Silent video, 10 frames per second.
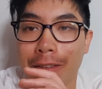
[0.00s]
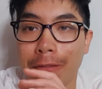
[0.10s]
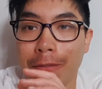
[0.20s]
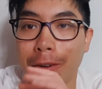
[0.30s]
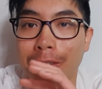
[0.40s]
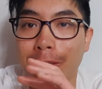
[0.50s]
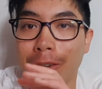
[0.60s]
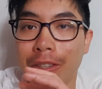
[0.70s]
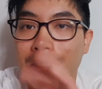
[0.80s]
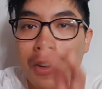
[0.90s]

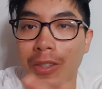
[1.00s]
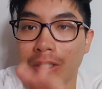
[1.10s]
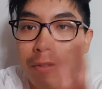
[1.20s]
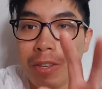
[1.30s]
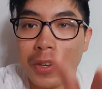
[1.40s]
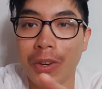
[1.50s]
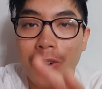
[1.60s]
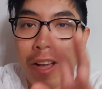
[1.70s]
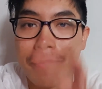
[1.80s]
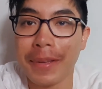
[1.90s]
for those of you who
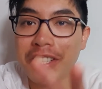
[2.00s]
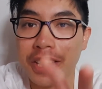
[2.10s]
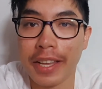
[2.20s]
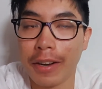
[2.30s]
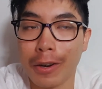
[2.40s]
have been cheated